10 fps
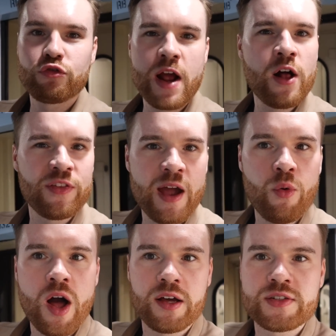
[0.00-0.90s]
rail
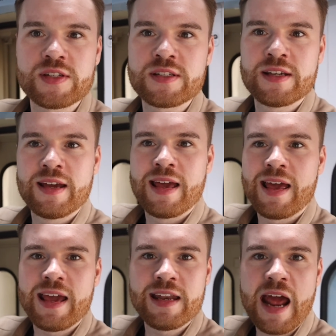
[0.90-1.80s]
networks
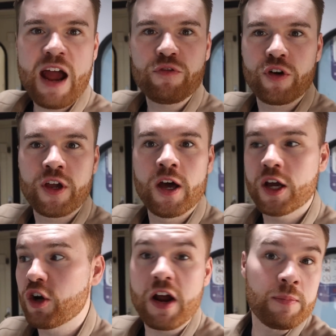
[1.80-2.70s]
in Africa.
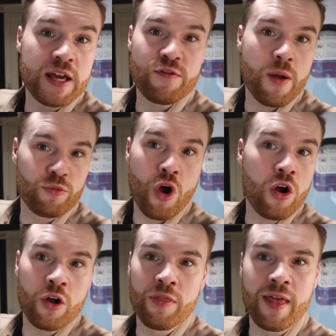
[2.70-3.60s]
Correct me if I'm
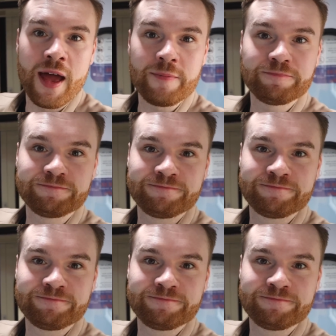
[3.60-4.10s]
wrong on that.